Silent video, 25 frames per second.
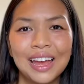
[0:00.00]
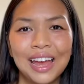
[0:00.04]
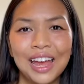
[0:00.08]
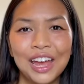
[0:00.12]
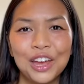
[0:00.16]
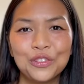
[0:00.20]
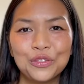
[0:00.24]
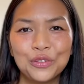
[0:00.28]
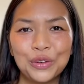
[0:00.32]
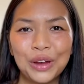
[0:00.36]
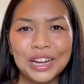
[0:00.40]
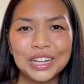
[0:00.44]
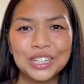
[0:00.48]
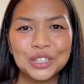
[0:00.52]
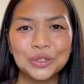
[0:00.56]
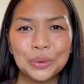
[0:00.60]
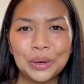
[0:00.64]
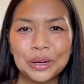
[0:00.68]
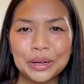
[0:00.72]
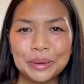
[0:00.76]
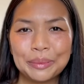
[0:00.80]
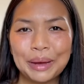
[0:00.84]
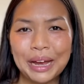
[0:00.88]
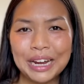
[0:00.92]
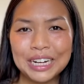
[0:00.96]
Hey friends,
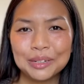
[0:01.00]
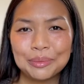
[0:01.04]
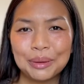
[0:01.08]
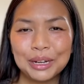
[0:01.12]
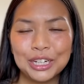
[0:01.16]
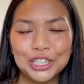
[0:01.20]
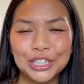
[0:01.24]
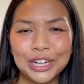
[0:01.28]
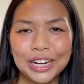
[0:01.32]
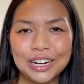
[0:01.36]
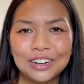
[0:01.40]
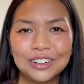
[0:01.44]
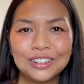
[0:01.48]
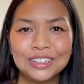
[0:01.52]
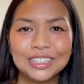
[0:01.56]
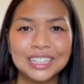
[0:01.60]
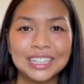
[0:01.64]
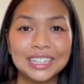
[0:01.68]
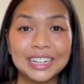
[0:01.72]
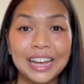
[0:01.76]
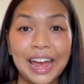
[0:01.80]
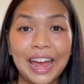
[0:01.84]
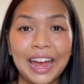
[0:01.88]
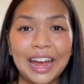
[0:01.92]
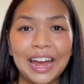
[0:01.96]
welcome back to my channel.
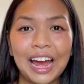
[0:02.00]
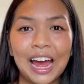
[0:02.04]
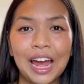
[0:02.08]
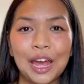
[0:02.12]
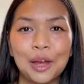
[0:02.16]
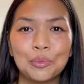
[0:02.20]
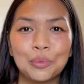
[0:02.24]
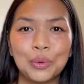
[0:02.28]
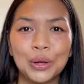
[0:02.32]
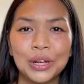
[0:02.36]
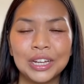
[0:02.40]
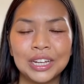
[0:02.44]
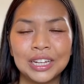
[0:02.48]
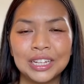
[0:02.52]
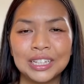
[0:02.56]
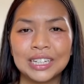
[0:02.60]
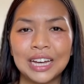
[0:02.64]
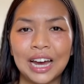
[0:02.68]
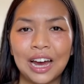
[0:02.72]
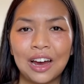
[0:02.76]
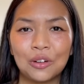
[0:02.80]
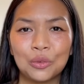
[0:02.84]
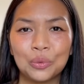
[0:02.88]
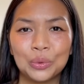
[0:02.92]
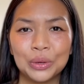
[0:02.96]
Today I am breaking
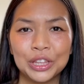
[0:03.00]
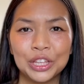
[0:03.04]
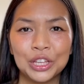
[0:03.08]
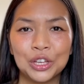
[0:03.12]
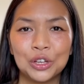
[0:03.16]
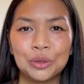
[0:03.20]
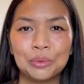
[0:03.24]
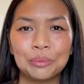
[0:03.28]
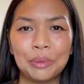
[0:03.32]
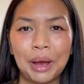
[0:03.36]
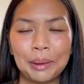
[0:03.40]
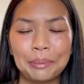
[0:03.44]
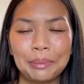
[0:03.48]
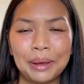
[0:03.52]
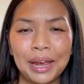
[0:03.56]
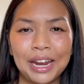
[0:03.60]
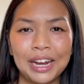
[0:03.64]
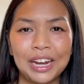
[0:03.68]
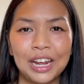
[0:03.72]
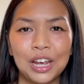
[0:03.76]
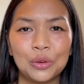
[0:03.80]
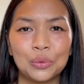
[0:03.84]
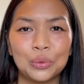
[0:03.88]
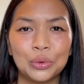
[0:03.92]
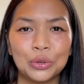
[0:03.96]
down with you my
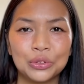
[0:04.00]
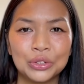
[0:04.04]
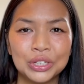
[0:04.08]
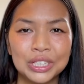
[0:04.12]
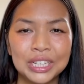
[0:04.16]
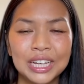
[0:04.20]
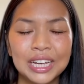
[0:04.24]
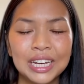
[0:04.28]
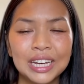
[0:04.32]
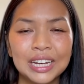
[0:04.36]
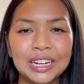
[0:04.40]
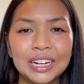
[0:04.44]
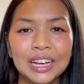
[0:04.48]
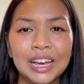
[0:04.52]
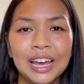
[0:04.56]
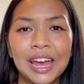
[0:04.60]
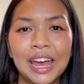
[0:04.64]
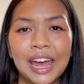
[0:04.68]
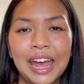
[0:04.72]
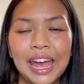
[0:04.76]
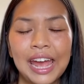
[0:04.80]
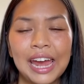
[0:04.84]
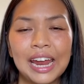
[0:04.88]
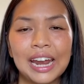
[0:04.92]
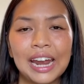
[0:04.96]
payday routine,
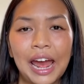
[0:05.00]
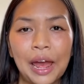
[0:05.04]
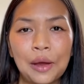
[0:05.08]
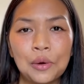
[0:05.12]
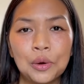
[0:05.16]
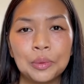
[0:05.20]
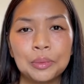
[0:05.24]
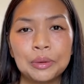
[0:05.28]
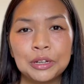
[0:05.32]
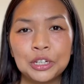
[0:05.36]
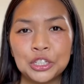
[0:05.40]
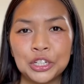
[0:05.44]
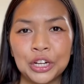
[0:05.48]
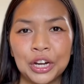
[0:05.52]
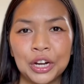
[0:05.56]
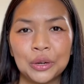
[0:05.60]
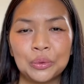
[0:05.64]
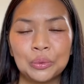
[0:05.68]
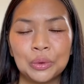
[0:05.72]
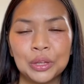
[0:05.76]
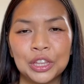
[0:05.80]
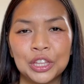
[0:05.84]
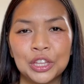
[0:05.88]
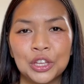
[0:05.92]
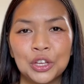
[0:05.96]
and I will be sharing
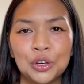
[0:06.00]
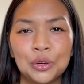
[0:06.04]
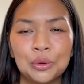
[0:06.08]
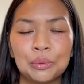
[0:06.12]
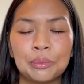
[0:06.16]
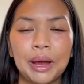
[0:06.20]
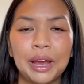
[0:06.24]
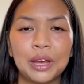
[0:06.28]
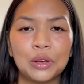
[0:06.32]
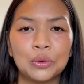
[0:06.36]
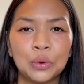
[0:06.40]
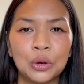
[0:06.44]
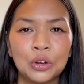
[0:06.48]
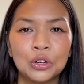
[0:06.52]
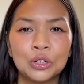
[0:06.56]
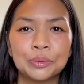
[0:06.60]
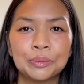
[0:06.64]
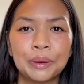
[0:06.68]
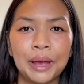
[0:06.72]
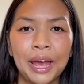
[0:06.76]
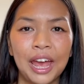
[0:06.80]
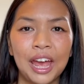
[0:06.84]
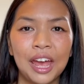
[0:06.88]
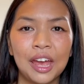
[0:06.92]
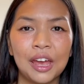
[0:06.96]
with you my gross
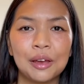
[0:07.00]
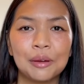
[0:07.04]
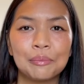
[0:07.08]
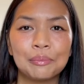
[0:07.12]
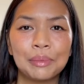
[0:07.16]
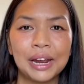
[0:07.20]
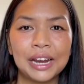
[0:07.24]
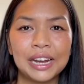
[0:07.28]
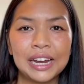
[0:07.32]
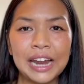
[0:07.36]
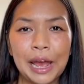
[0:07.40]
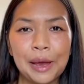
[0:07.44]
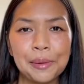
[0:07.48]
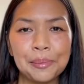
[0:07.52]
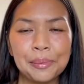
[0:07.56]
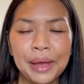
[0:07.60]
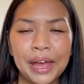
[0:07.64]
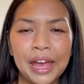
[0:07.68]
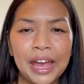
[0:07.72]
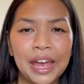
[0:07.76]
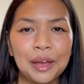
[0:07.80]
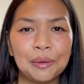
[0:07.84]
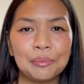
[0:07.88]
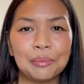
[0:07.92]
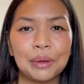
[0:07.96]
pay, my net
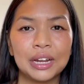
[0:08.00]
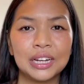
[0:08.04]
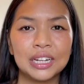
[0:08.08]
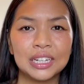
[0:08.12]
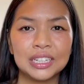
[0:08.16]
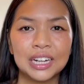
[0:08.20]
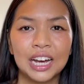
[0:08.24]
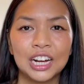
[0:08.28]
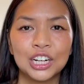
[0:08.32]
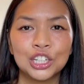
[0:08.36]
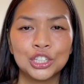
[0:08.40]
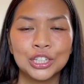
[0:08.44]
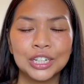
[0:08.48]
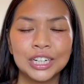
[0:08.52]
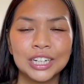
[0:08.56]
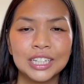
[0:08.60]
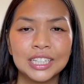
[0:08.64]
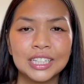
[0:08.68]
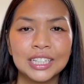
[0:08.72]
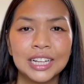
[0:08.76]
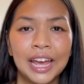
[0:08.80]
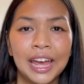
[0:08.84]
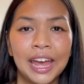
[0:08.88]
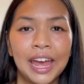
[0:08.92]
pay, my deductions,